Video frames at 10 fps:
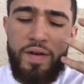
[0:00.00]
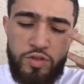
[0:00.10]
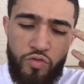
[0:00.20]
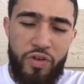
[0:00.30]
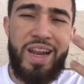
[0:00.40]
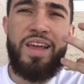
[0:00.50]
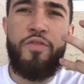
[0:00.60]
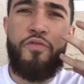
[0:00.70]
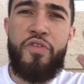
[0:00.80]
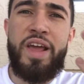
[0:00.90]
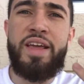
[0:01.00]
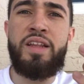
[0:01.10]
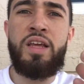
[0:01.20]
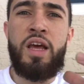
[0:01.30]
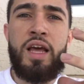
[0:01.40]
to really
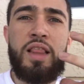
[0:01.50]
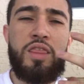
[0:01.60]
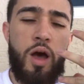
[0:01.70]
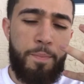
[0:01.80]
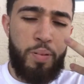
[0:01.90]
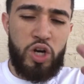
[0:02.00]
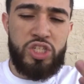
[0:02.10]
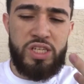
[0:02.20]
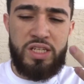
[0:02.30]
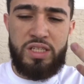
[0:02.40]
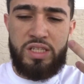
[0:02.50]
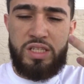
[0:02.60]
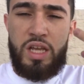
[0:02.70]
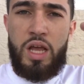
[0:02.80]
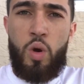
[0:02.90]
read the
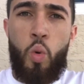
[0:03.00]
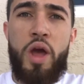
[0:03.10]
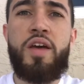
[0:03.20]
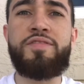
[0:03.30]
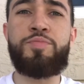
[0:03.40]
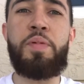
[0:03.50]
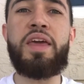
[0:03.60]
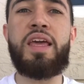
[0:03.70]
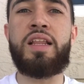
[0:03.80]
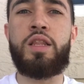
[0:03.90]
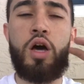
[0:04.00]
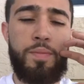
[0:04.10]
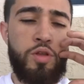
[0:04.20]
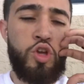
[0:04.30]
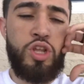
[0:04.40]
person's way of speaking.
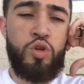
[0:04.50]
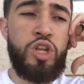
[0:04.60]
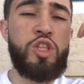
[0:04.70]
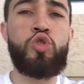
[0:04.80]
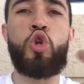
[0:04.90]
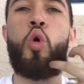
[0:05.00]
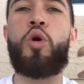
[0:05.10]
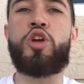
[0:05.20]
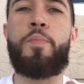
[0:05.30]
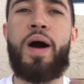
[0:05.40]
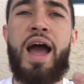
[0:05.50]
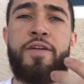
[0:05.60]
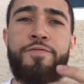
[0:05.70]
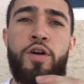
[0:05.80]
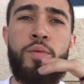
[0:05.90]
You need to know where you're
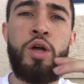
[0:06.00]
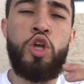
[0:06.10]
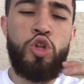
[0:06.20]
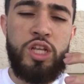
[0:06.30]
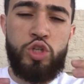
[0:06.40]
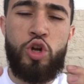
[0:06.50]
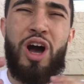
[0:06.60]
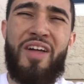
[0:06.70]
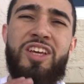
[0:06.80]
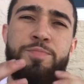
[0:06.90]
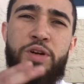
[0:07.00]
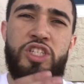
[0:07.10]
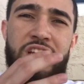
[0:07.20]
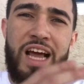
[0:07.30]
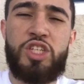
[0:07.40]
buying from. You need to know how this
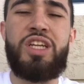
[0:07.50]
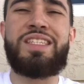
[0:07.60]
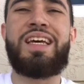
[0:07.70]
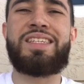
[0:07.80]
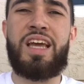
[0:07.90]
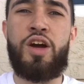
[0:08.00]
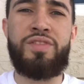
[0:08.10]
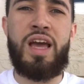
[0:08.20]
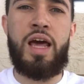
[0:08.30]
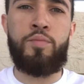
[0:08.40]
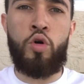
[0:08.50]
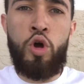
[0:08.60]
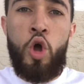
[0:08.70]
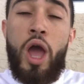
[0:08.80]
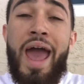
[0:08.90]
person actually takes care of the animal,
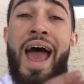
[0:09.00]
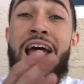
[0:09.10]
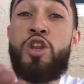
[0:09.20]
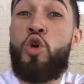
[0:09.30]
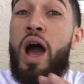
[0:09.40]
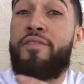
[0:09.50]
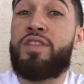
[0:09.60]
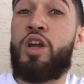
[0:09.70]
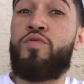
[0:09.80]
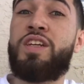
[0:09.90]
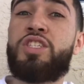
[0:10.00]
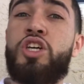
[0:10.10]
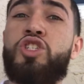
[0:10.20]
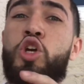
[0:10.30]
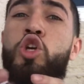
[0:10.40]
and you have done
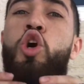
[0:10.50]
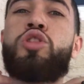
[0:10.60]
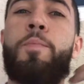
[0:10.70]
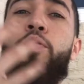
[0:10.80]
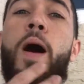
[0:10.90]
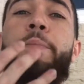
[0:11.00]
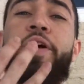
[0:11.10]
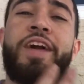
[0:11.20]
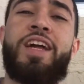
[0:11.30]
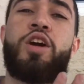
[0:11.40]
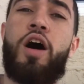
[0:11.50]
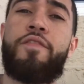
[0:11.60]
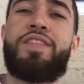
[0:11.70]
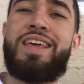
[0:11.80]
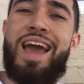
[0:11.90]
research so you know the proper care
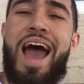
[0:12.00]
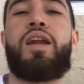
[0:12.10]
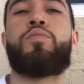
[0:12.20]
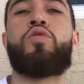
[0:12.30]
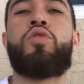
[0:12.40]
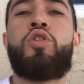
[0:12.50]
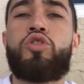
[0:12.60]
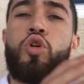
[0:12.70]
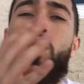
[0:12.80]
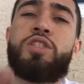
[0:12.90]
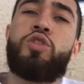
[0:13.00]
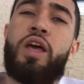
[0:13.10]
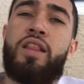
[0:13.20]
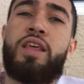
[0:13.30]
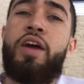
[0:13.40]
of the animal. So once you
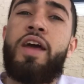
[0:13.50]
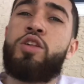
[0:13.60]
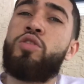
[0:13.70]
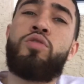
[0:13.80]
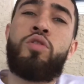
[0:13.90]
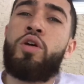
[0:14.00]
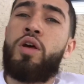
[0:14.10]
get there and you